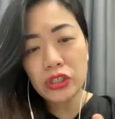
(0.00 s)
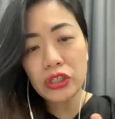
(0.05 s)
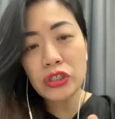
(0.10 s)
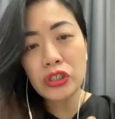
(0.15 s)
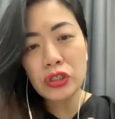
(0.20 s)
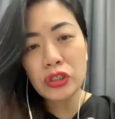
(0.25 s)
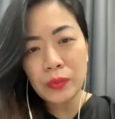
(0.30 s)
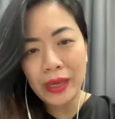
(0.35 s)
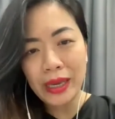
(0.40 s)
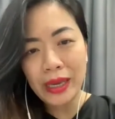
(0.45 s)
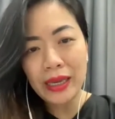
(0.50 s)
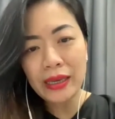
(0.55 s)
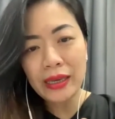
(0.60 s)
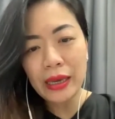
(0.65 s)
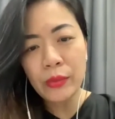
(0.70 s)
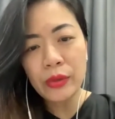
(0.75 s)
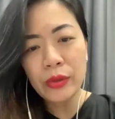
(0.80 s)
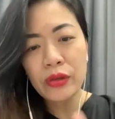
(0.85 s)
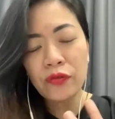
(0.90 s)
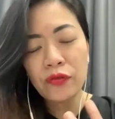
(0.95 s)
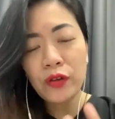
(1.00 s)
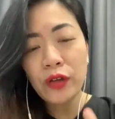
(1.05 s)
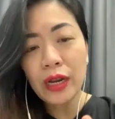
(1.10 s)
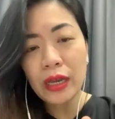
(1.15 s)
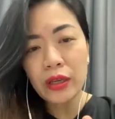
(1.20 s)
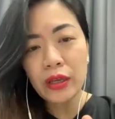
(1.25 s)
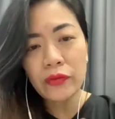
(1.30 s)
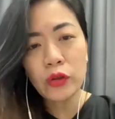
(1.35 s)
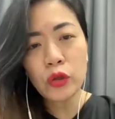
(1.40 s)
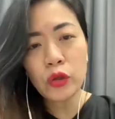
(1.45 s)
to make, and when you feel like you
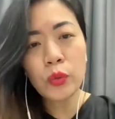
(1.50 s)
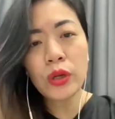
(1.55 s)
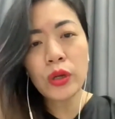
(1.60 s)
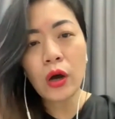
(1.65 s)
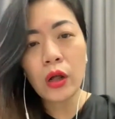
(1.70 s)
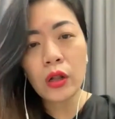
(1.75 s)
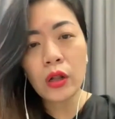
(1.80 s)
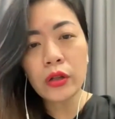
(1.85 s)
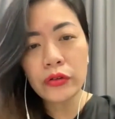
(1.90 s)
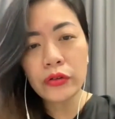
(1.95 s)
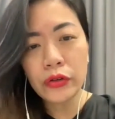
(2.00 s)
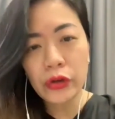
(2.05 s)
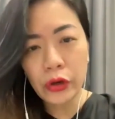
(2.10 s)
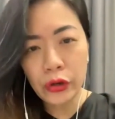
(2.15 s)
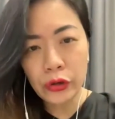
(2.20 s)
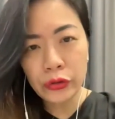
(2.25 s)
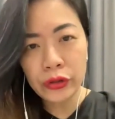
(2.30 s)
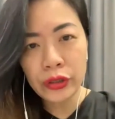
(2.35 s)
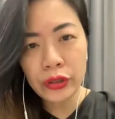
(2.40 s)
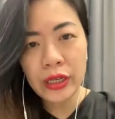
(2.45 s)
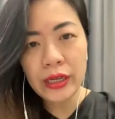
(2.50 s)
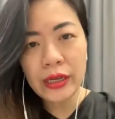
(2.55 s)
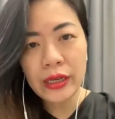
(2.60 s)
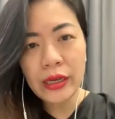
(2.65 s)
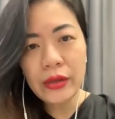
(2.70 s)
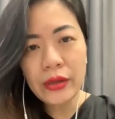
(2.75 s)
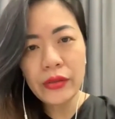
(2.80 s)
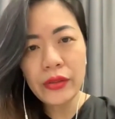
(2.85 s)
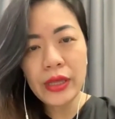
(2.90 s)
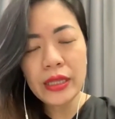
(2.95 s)
have to do it all on your own,
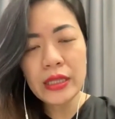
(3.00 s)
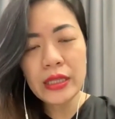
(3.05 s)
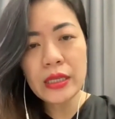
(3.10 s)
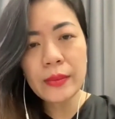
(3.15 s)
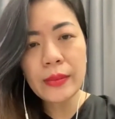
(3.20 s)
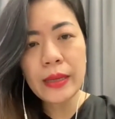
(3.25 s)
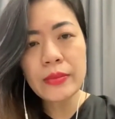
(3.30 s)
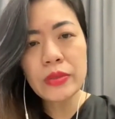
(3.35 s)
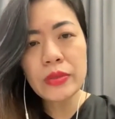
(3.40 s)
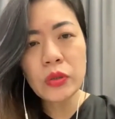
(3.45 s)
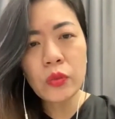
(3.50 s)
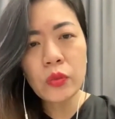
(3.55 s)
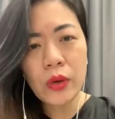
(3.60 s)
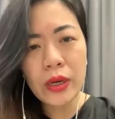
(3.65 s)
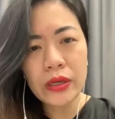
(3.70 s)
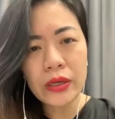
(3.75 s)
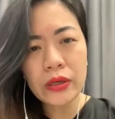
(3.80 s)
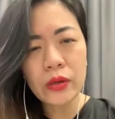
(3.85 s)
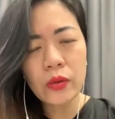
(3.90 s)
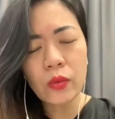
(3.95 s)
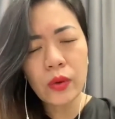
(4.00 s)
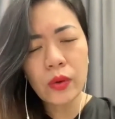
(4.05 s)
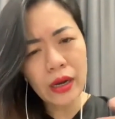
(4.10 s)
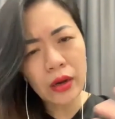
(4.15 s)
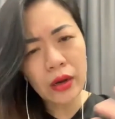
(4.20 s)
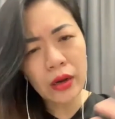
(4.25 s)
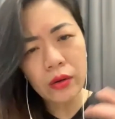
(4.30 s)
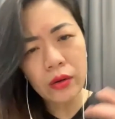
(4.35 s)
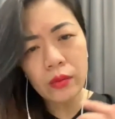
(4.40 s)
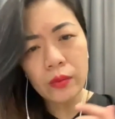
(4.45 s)
then sometimes you wonder,
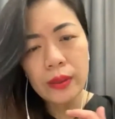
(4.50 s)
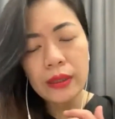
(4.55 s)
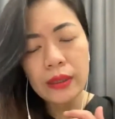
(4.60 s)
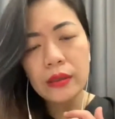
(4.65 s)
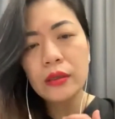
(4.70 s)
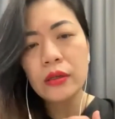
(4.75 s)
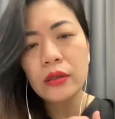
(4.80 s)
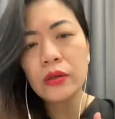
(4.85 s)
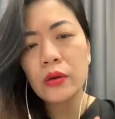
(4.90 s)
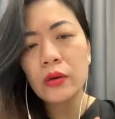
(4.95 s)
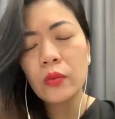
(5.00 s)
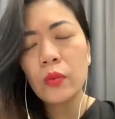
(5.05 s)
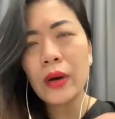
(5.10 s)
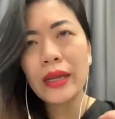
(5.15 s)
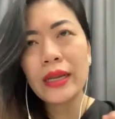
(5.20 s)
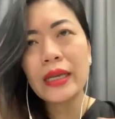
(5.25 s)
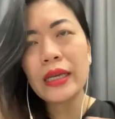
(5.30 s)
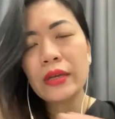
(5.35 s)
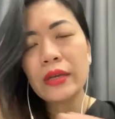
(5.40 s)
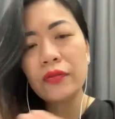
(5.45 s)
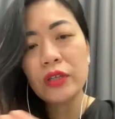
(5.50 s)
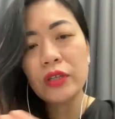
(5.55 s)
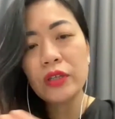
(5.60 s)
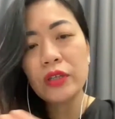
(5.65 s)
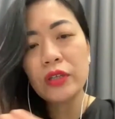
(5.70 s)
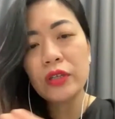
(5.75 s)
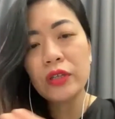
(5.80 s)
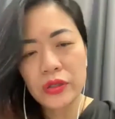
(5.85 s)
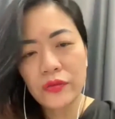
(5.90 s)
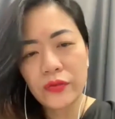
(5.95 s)
wow, but what if this
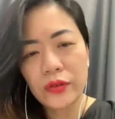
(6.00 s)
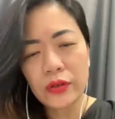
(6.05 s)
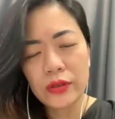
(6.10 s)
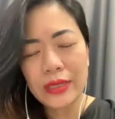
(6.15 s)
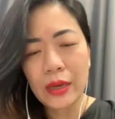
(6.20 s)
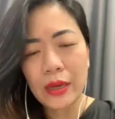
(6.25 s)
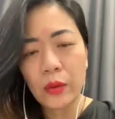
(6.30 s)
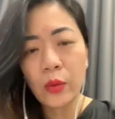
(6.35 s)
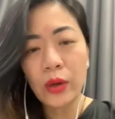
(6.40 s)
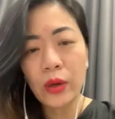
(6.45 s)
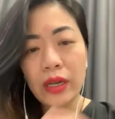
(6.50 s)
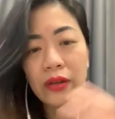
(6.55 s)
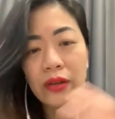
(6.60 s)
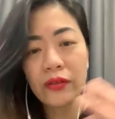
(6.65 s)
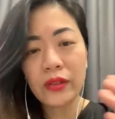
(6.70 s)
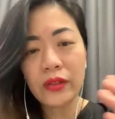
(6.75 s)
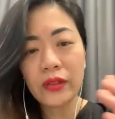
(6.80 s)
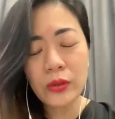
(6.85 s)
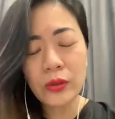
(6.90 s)
person feels that? What if that?